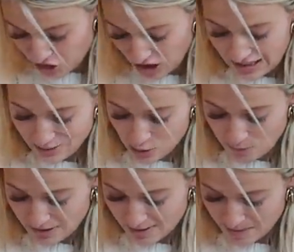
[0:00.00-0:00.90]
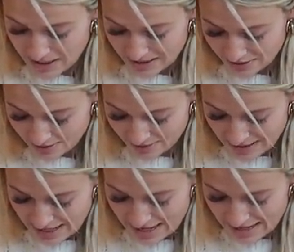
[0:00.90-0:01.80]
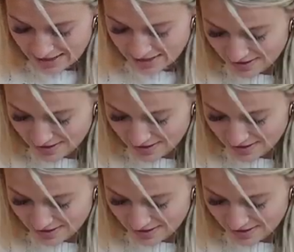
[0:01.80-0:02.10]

ginormous spider over there.